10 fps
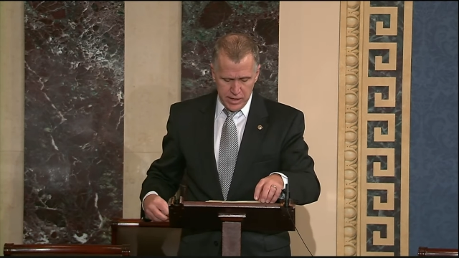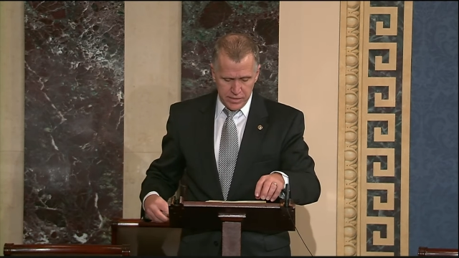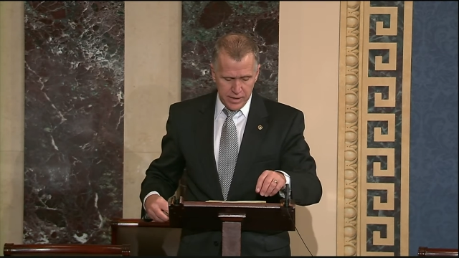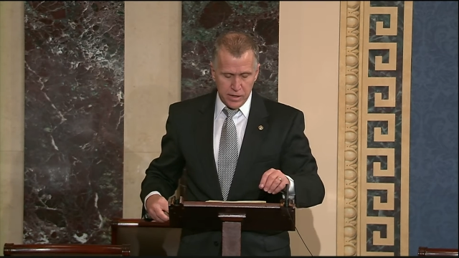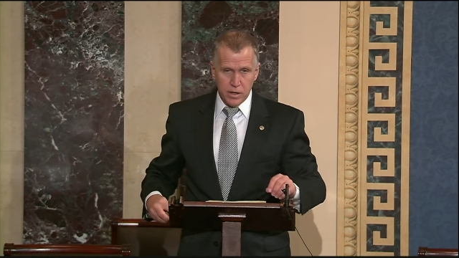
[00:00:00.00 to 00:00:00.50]
I
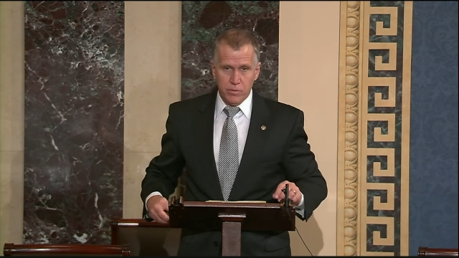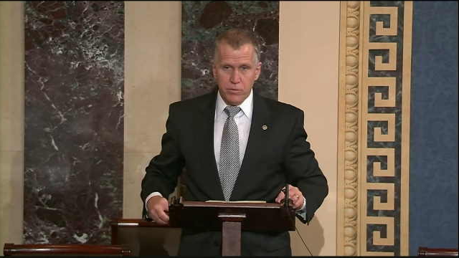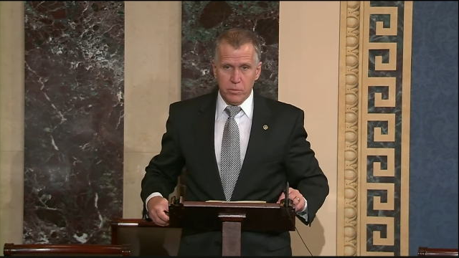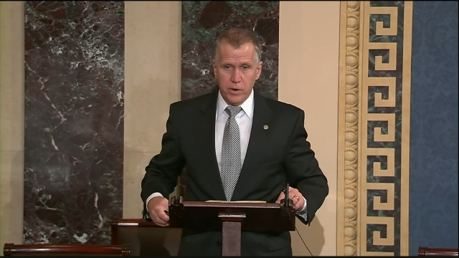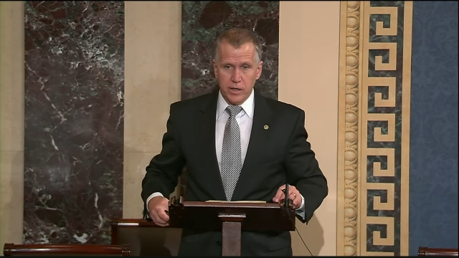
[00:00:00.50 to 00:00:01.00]
thank him
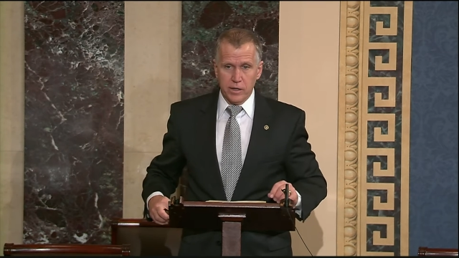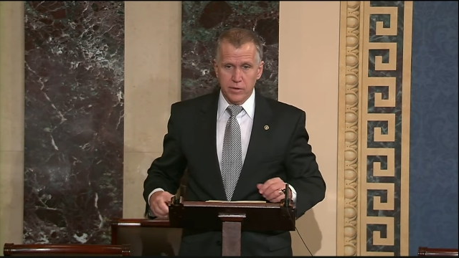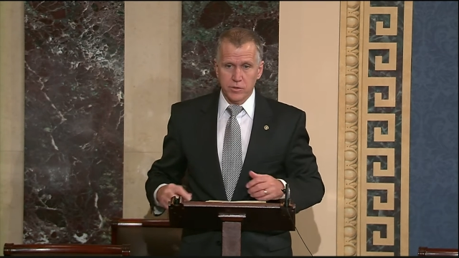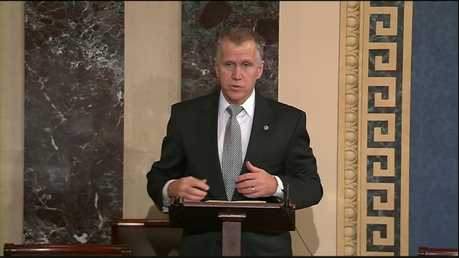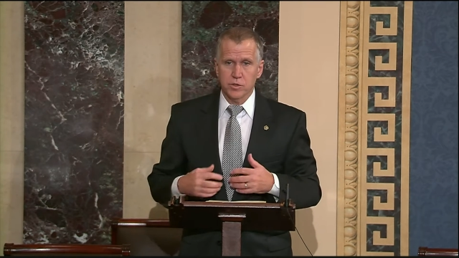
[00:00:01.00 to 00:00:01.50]
for bringing
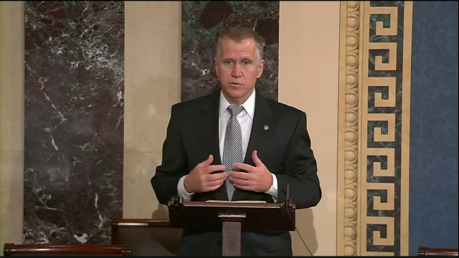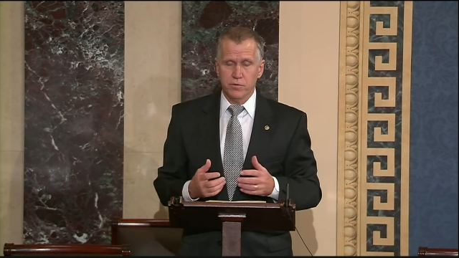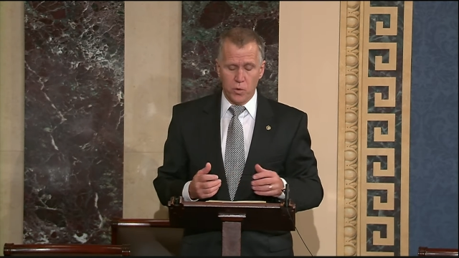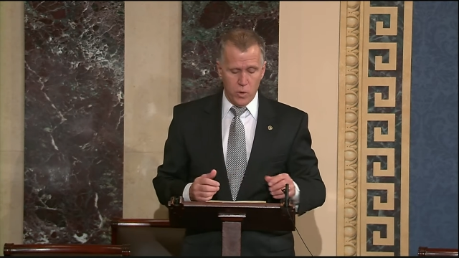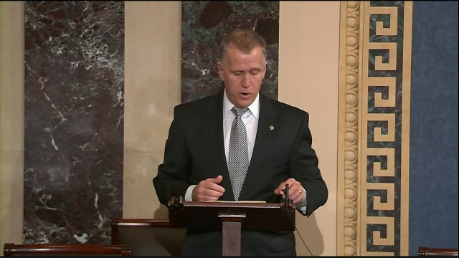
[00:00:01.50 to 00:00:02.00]
this to the
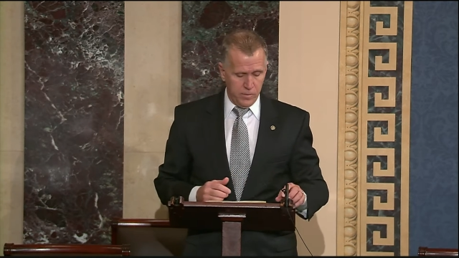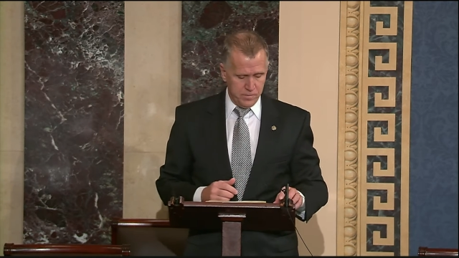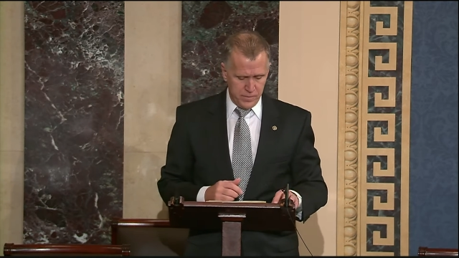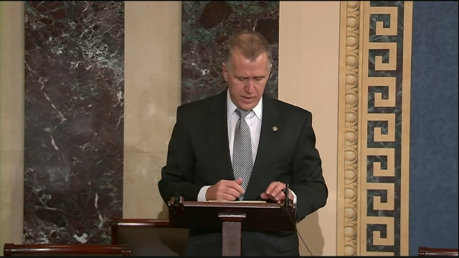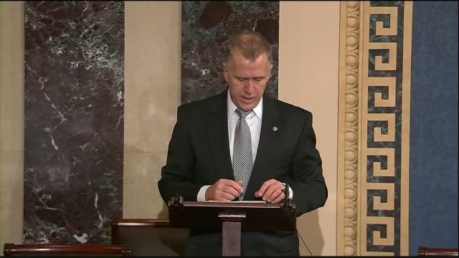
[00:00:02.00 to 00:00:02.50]
fore
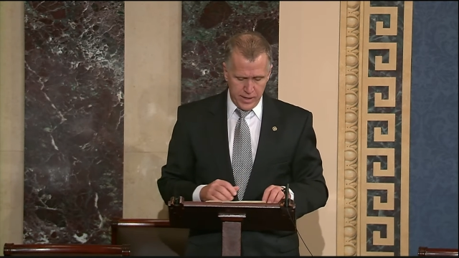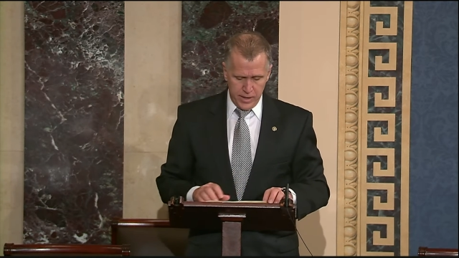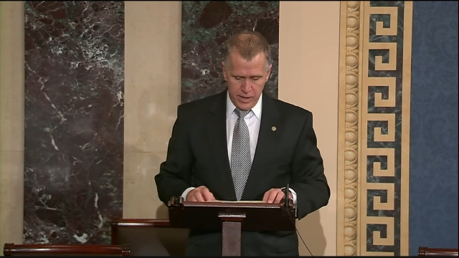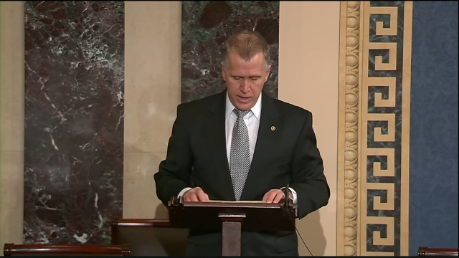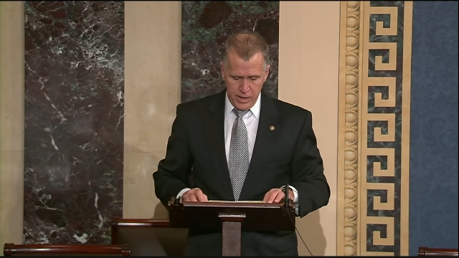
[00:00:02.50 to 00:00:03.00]

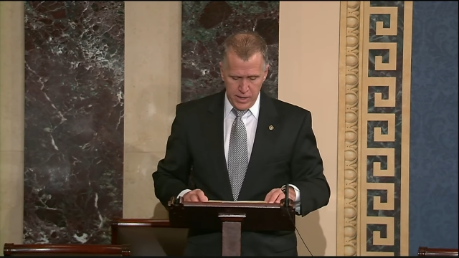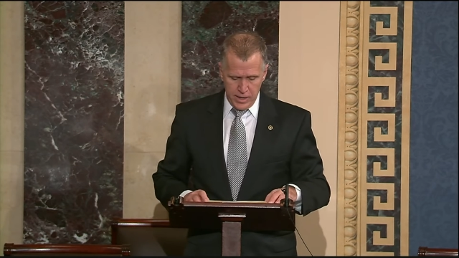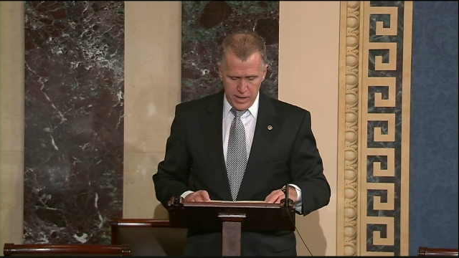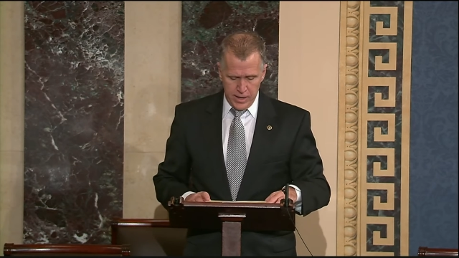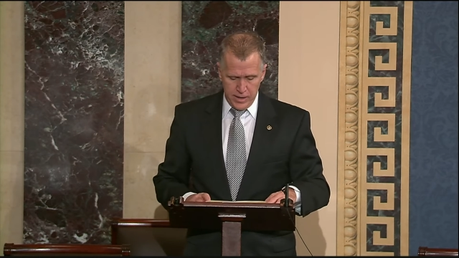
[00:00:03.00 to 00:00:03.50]

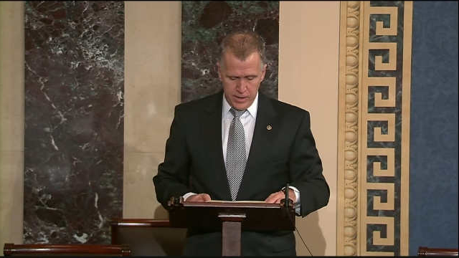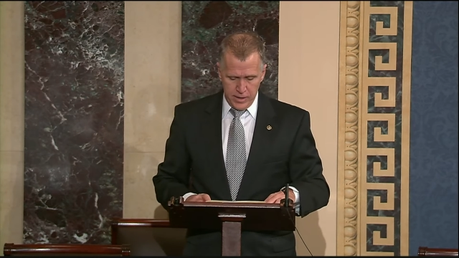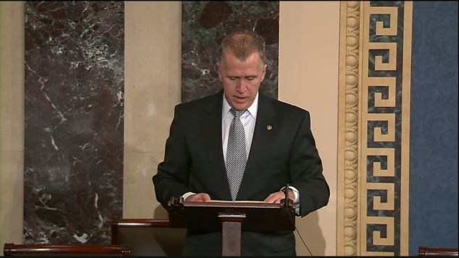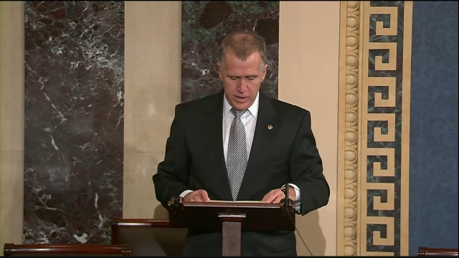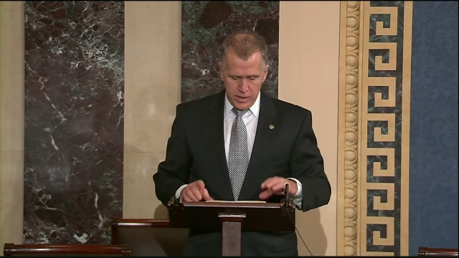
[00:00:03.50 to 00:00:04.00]
and
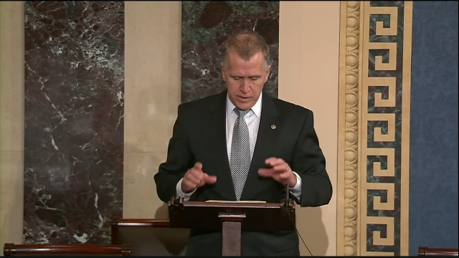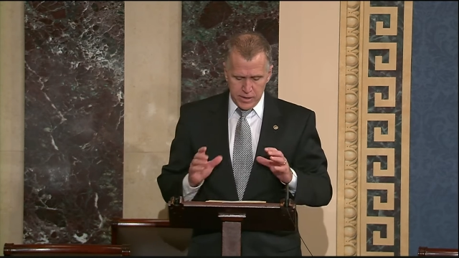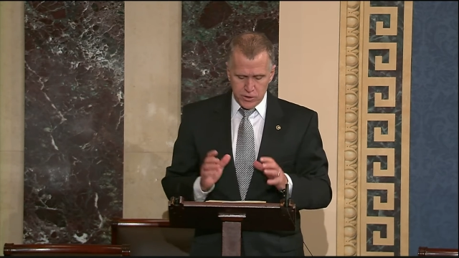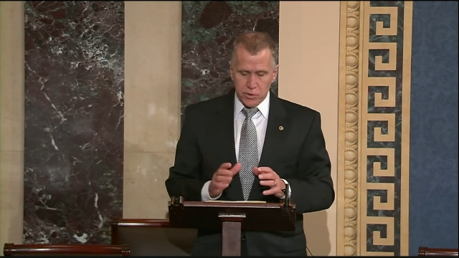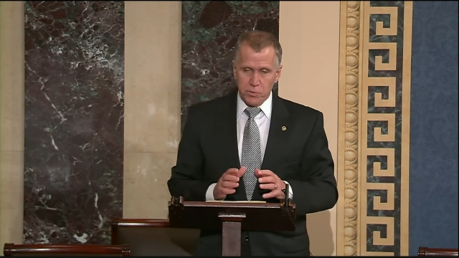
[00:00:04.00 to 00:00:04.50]

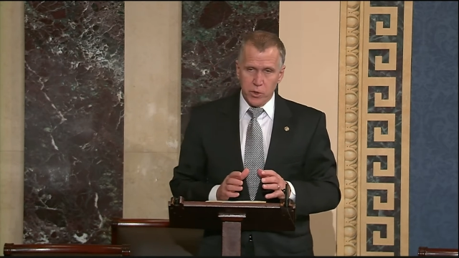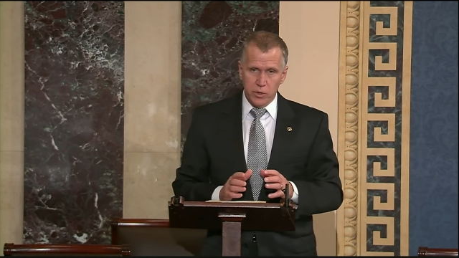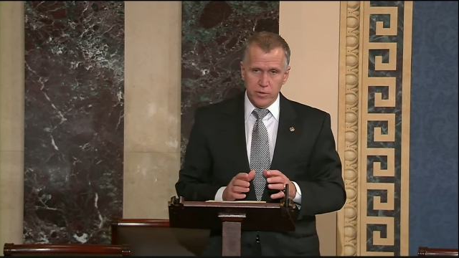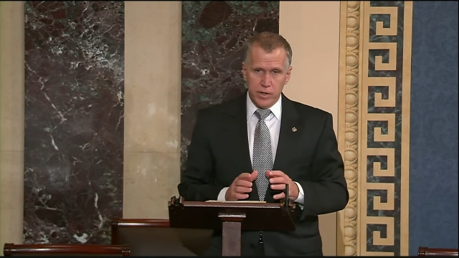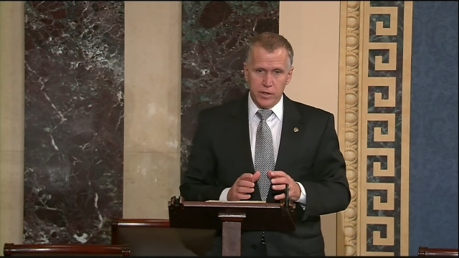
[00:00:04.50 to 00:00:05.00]

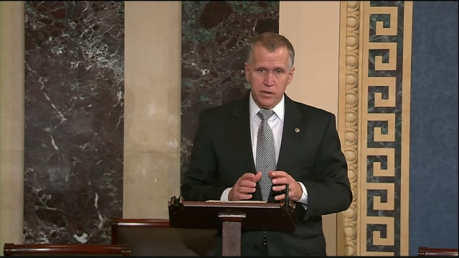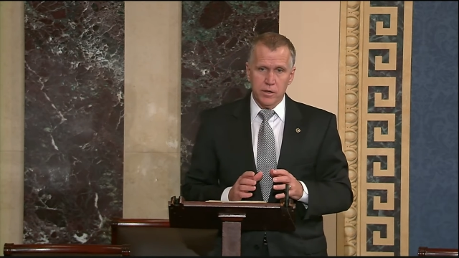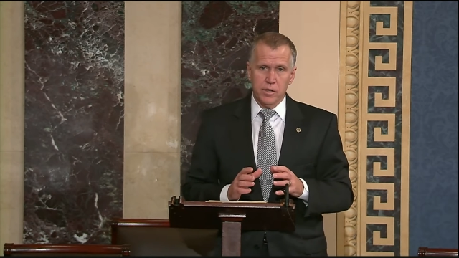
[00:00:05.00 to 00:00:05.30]
disapproving